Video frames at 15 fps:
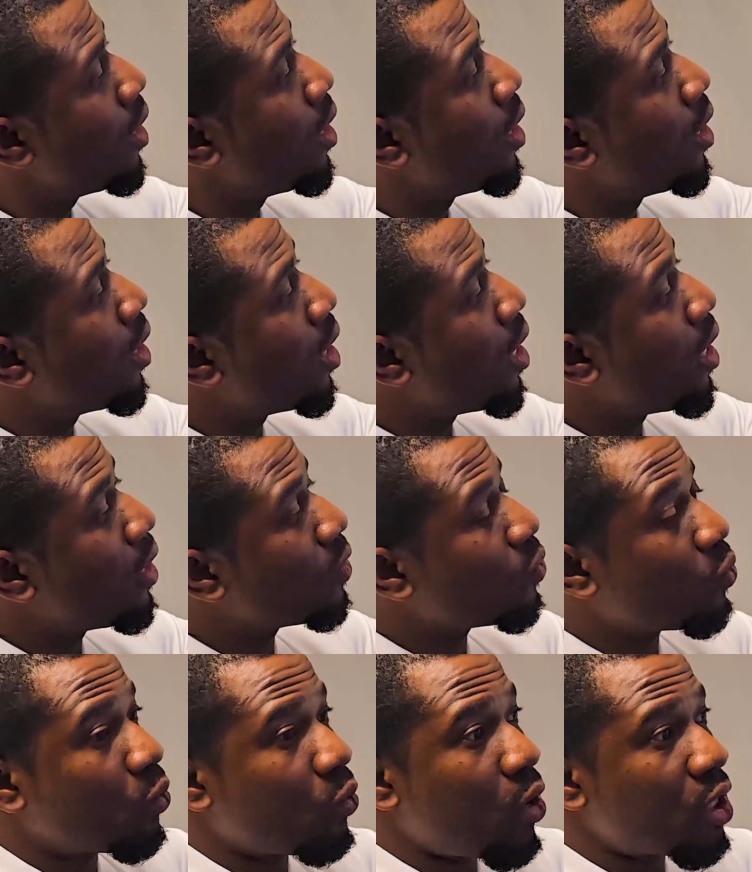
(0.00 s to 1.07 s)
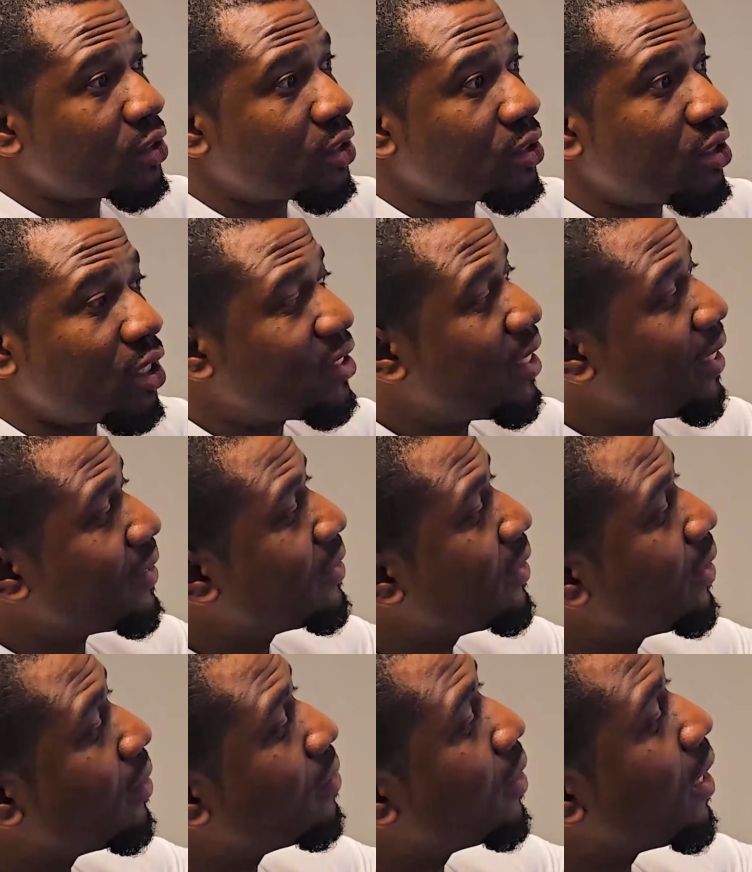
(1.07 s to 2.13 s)
And what does it
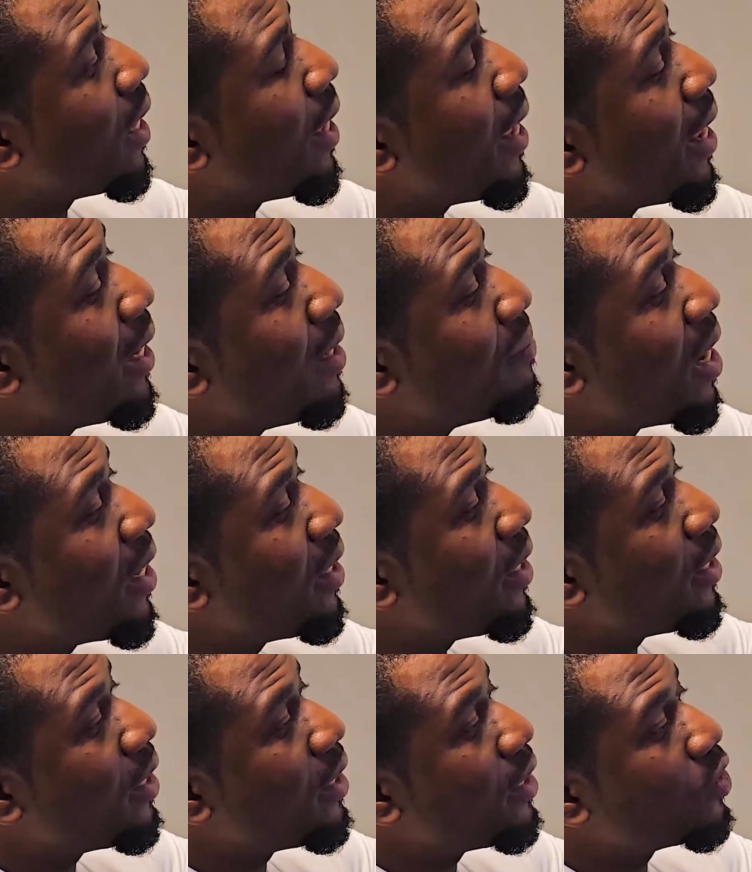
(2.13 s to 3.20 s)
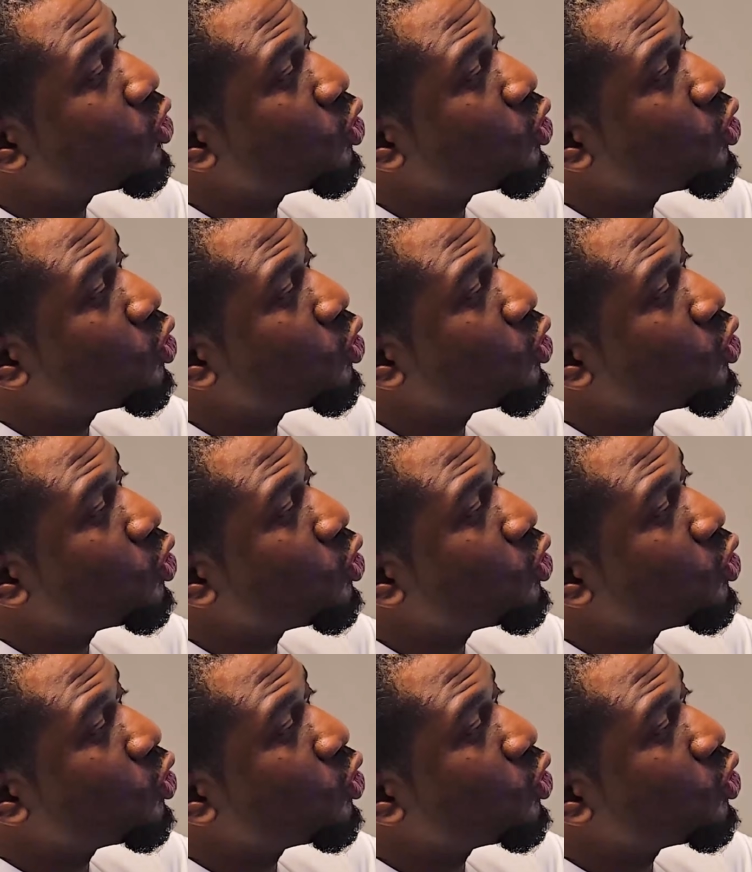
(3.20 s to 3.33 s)
entail? LMIA in 2